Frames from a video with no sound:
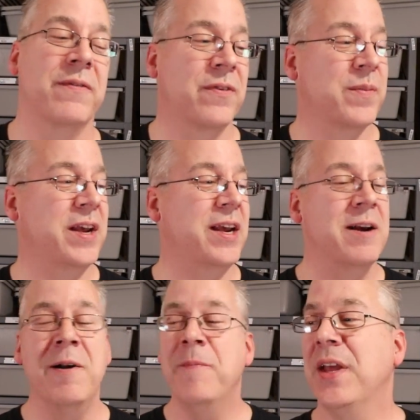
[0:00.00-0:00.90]
And for
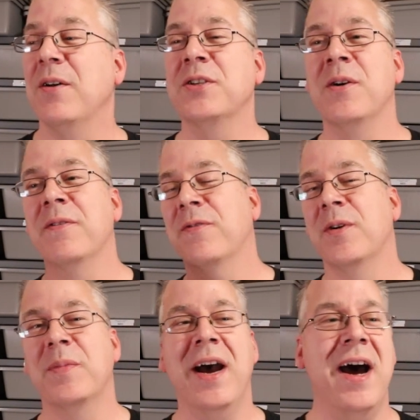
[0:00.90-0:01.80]
me, that was going
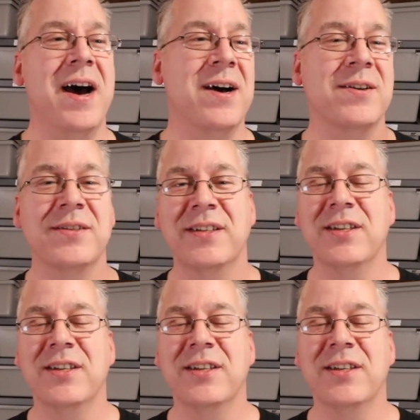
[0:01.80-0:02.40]
from cows